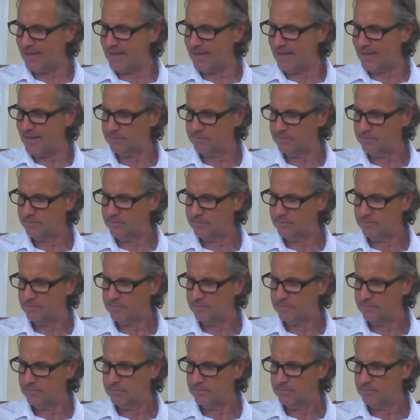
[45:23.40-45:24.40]

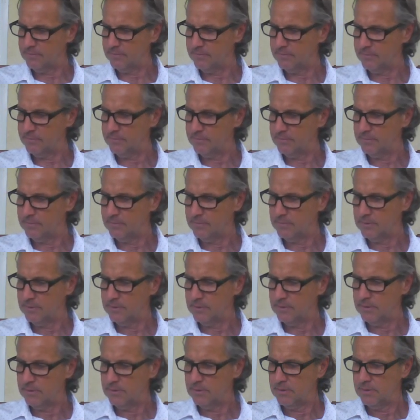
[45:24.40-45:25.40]

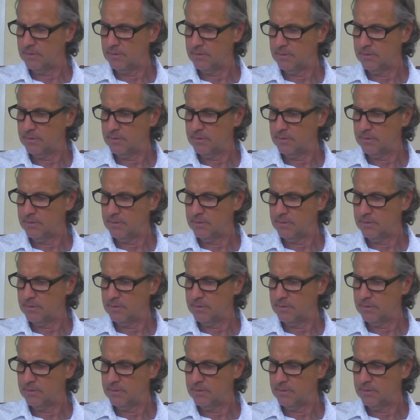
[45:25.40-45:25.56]
[no speech]